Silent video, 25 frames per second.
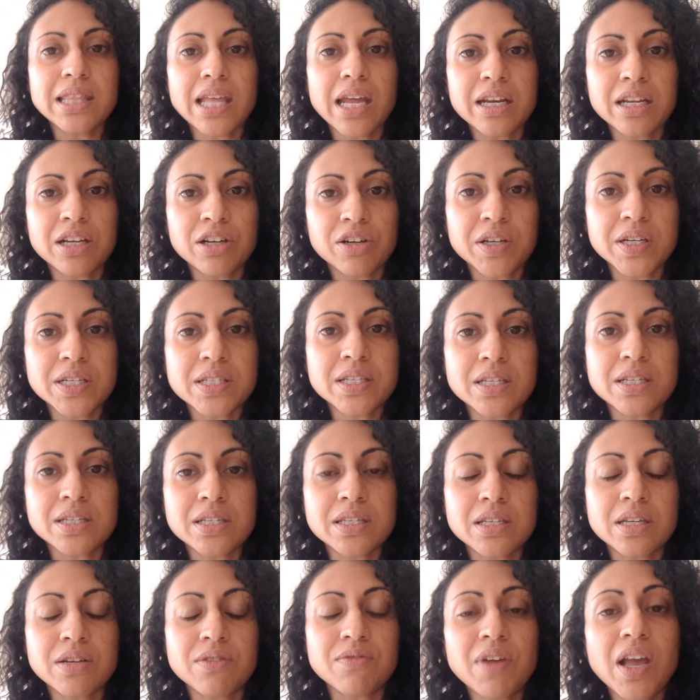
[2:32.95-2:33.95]
that
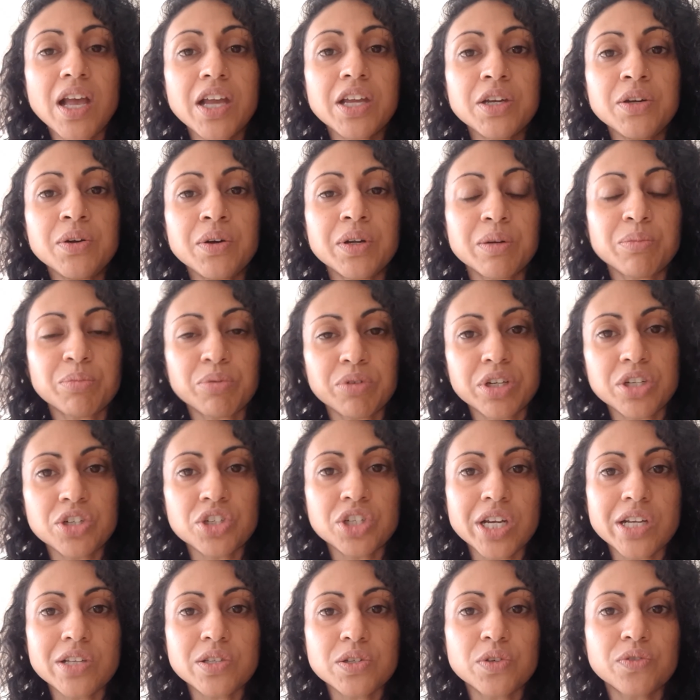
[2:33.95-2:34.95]
increases in value and
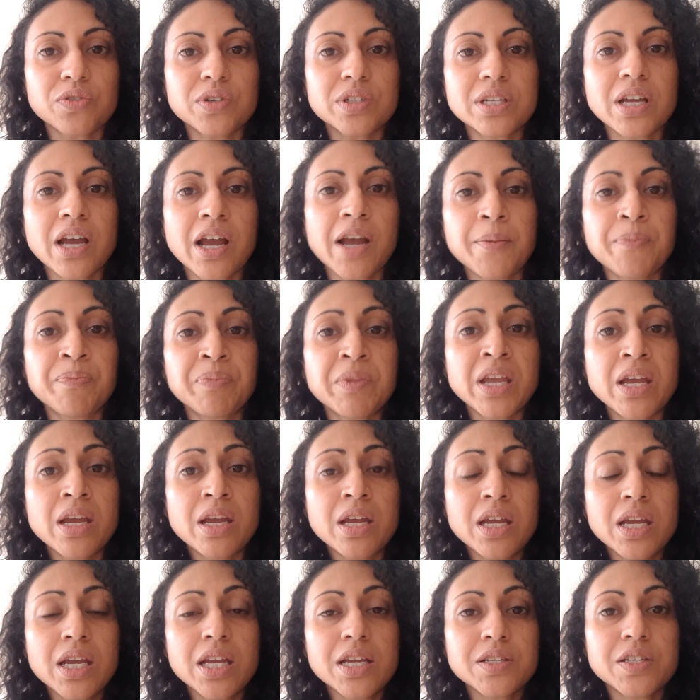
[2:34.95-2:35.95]
appreciates over time
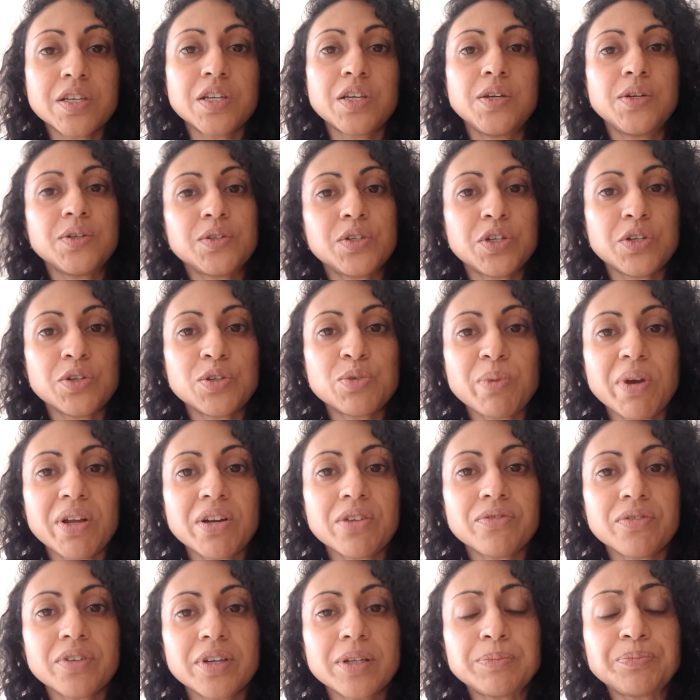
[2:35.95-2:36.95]
is a huge, huge
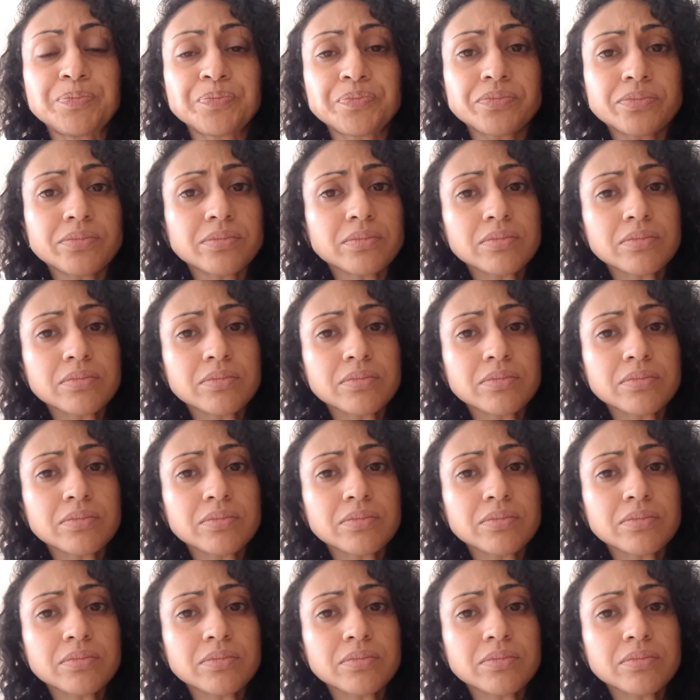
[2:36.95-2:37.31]
benefit.